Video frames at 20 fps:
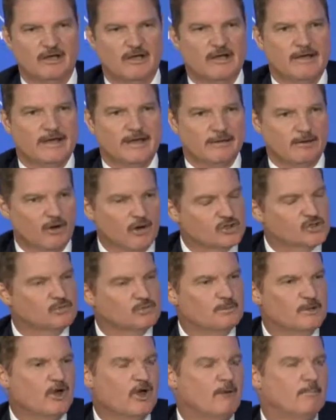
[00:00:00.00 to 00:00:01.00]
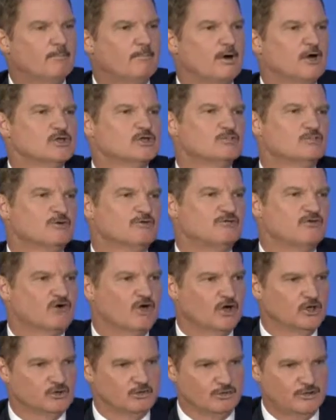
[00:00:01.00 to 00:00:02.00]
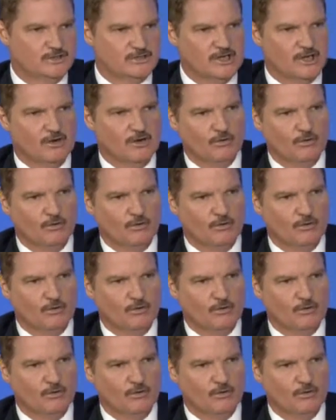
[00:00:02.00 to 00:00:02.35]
can also become possible for countries